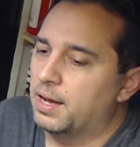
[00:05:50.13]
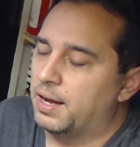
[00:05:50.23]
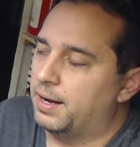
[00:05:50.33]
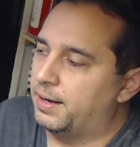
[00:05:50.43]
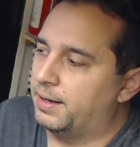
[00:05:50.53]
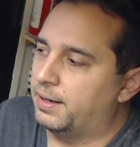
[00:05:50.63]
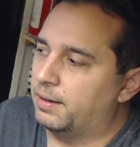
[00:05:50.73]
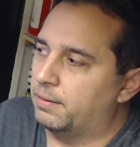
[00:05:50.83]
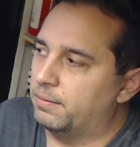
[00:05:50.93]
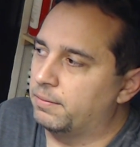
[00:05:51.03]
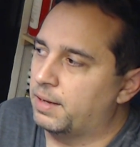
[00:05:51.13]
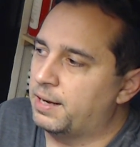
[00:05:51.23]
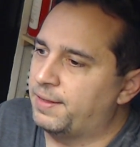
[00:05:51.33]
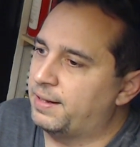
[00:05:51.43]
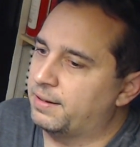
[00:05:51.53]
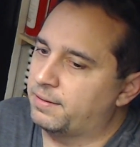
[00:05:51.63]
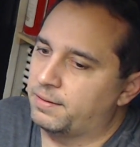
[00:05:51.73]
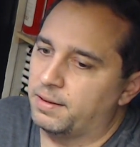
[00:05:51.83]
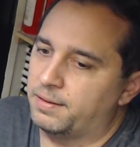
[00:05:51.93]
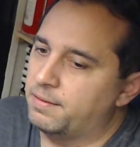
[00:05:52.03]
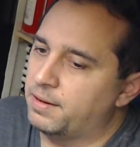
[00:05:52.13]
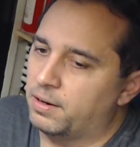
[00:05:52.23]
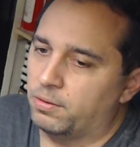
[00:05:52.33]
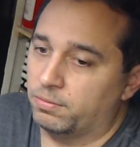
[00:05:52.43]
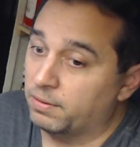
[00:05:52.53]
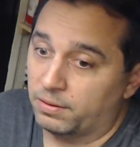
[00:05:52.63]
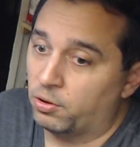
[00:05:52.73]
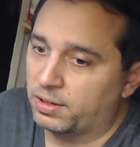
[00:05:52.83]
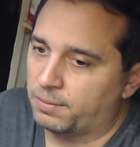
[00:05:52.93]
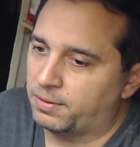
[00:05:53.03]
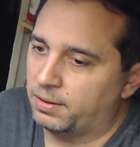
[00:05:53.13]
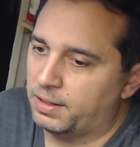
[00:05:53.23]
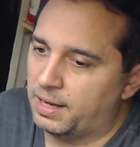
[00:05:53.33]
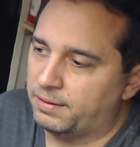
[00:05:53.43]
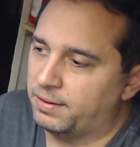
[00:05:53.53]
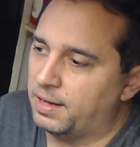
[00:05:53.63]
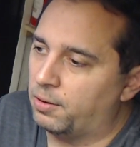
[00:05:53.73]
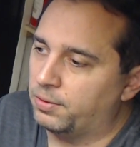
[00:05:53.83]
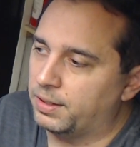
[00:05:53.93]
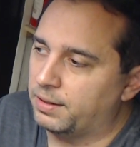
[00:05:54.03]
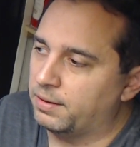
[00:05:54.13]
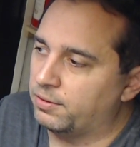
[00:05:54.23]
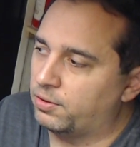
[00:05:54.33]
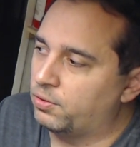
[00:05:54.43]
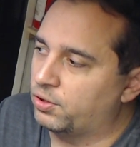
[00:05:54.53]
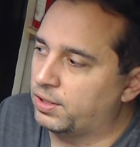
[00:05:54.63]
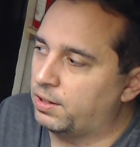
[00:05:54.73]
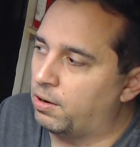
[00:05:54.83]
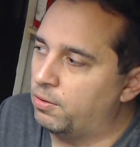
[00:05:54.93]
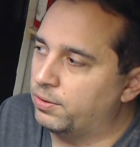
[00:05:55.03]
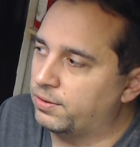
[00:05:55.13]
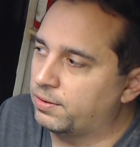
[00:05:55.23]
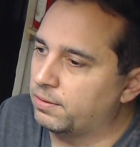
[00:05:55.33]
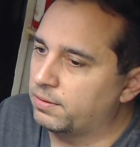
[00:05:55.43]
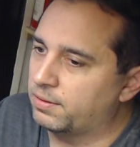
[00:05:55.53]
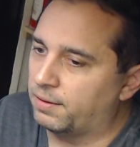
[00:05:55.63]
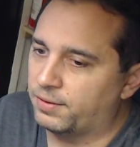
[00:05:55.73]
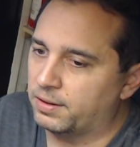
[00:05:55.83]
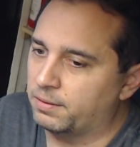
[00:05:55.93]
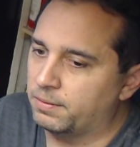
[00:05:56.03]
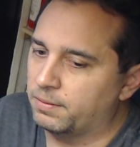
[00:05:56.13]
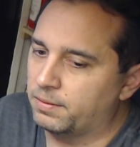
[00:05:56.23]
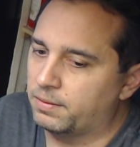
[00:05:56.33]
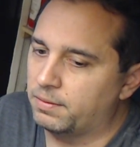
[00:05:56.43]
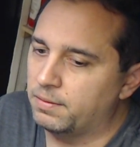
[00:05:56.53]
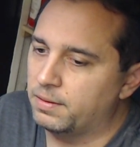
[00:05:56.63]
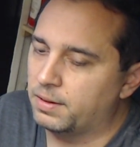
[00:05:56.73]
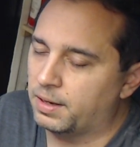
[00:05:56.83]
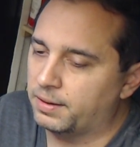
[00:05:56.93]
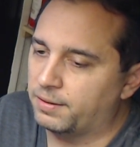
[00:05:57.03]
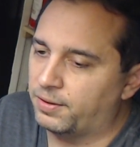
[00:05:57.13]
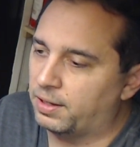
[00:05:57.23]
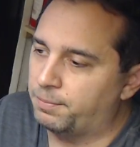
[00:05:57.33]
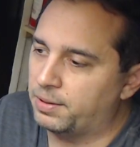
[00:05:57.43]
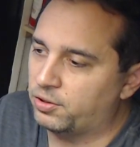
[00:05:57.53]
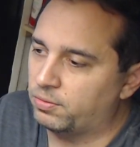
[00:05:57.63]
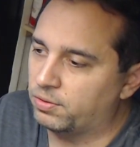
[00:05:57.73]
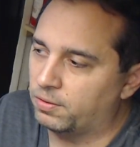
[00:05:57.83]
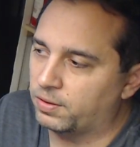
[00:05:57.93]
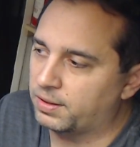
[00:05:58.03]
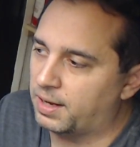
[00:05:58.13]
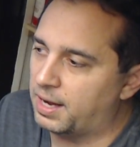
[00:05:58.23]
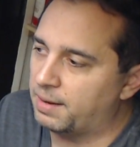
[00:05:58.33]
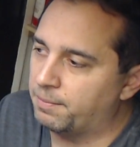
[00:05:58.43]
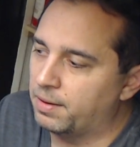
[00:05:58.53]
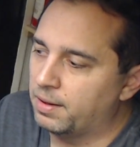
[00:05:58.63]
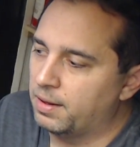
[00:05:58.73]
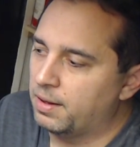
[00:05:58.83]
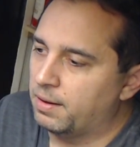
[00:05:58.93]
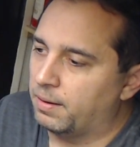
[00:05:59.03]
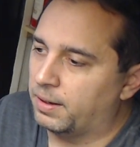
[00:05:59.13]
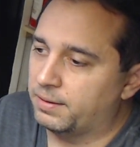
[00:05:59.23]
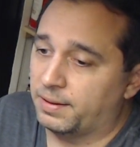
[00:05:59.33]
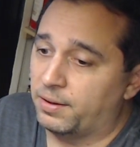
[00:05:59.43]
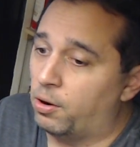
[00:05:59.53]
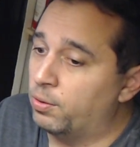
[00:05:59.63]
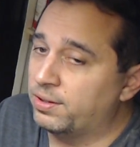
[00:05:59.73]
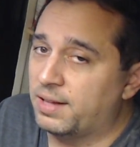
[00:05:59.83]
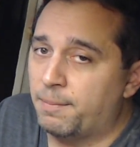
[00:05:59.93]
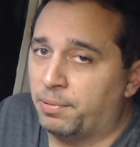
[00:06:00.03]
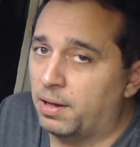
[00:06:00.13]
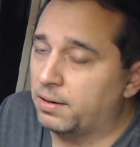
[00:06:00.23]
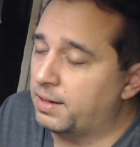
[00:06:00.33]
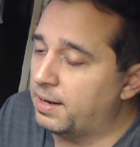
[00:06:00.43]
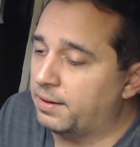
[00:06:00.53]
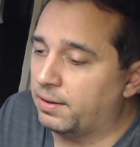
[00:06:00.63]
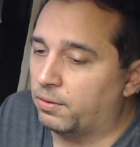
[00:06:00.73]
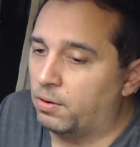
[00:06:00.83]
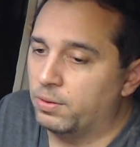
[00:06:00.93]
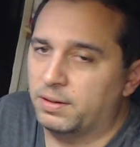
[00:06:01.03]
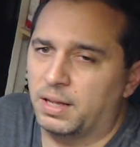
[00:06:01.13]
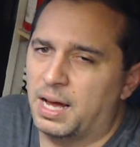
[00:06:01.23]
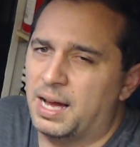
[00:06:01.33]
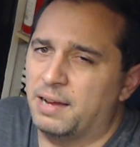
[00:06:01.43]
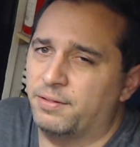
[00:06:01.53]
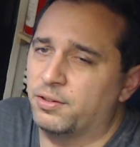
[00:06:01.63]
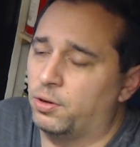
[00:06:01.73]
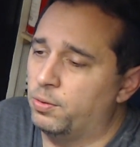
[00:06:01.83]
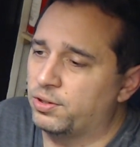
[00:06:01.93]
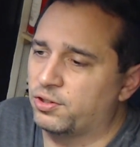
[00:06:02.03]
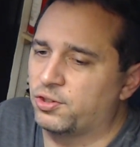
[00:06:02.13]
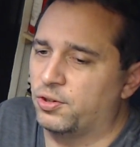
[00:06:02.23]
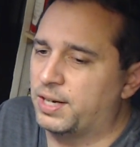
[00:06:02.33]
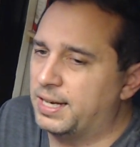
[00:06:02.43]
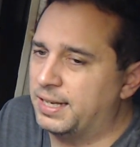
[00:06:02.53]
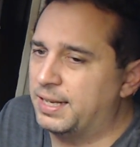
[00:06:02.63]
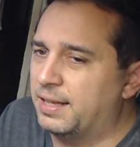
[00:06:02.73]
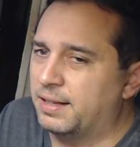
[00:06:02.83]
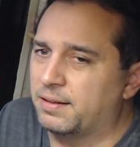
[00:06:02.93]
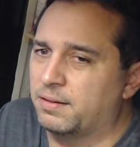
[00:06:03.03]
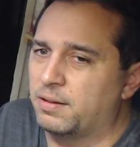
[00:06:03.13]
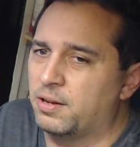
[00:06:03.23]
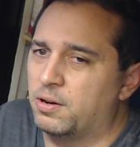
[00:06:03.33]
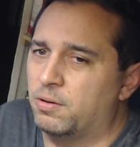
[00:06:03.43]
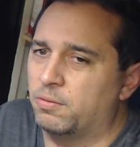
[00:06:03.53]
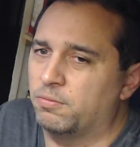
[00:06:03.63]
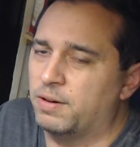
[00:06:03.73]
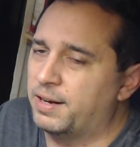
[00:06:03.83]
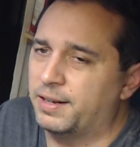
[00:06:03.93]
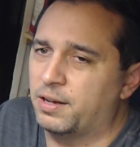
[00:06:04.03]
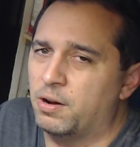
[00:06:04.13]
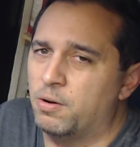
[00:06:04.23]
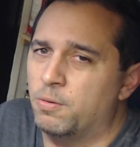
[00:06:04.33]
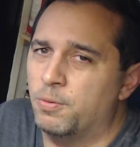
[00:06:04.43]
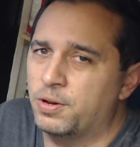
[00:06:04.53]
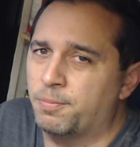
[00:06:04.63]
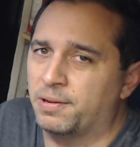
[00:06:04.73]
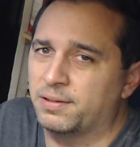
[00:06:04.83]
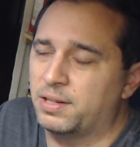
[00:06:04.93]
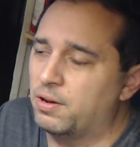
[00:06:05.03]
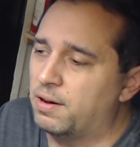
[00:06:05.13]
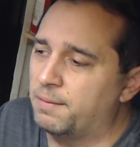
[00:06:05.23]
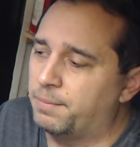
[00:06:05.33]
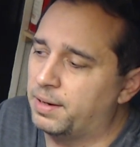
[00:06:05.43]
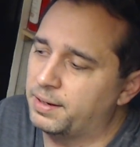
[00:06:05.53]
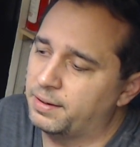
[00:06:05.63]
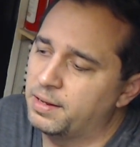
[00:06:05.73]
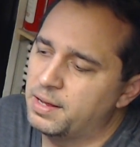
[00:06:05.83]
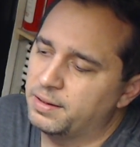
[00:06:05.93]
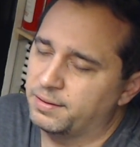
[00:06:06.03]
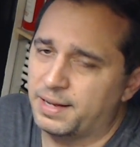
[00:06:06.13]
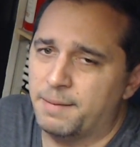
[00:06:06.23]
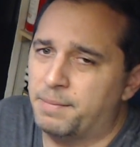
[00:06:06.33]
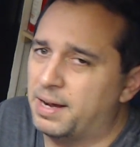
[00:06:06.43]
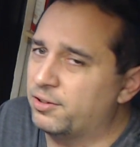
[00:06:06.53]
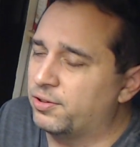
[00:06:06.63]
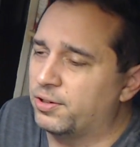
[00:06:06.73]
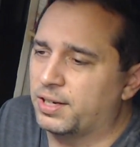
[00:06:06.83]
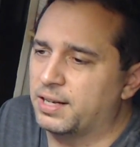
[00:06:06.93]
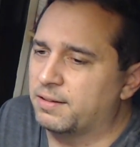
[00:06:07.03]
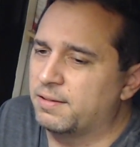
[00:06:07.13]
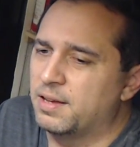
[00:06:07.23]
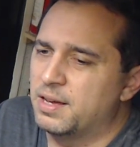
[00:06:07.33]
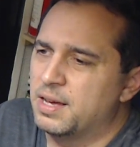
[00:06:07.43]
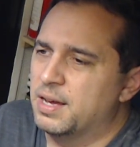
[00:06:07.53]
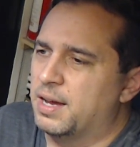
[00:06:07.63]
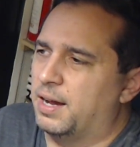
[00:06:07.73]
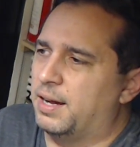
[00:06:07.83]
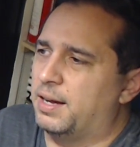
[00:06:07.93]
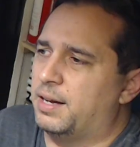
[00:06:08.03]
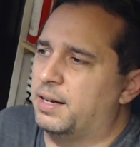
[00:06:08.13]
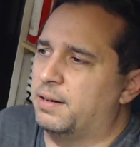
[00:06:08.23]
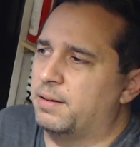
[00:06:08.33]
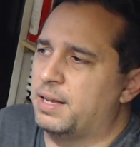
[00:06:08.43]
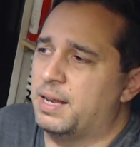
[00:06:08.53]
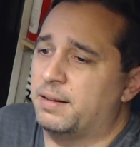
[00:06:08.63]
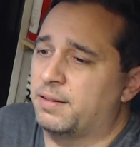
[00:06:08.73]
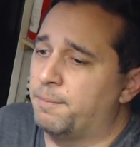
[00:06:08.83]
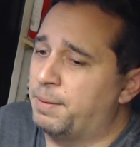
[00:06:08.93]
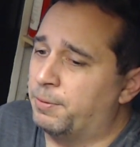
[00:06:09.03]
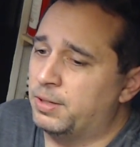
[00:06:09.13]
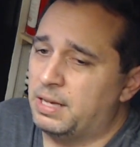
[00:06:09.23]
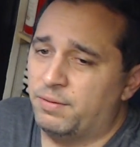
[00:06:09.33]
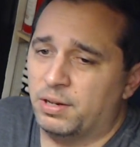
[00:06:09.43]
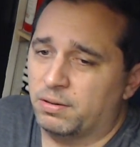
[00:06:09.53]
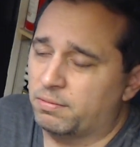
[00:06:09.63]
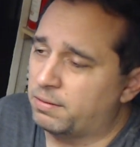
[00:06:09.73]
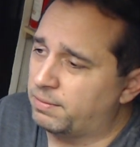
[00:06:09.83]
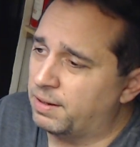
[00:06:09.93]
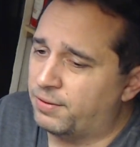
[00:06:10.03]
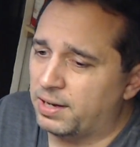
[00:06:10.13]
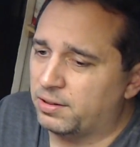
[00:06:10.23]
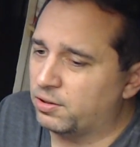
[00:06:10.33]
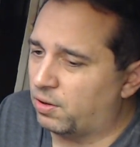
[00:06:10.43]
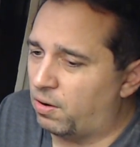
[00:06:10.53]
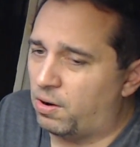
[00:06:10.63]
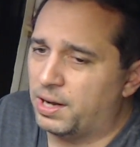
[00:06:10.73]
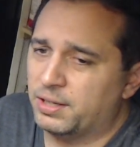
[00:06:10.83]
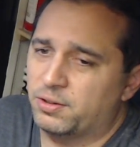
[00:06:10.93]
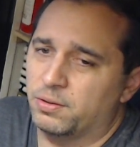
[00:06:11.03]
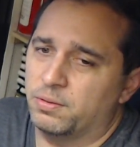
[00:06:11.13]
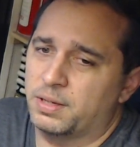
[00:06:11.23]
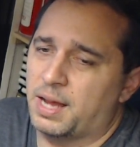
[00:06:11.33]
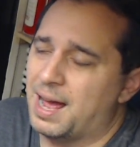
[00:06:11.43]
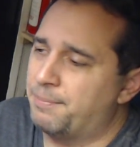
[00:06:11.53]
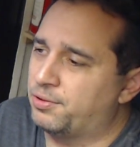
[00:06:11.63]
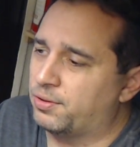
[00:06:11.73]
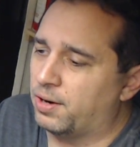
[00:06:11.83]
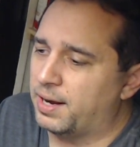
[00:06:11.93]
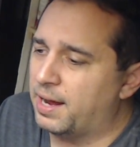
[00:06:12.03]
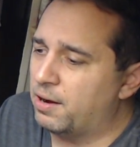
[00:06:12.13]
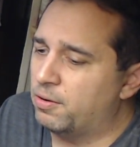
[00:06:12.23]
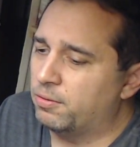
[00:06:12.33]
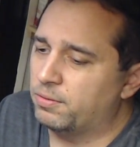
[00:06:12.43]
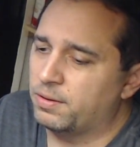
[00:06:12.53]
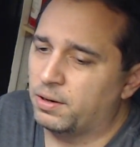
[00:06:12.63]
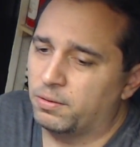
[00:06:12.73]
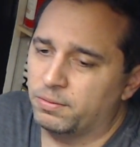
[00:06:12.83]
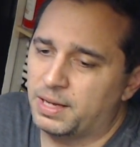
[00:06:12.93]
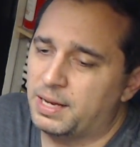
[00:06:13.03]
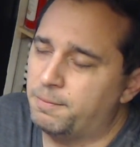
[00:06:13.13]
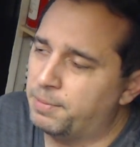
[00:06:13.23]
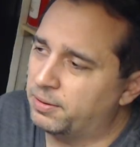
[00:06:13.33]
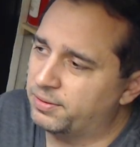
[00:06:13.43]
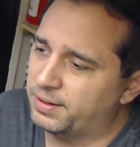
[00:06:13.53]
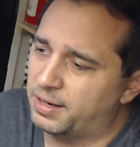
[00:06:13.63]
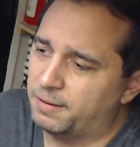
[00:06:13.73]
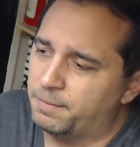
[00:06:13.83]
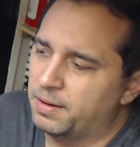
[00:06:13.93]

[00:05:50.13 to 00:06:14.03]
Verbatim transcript: uh, anything that's uh, you know hooked up to the AC outlet is usually always stuff that's going to develop issues over time because uh, they always stay plugged in. They're always live. There's always a circuit in that's you know ready to go when you press the on button. Standby circuits. Uh, and then some people leave their devices on so caps dry out you know heat builds up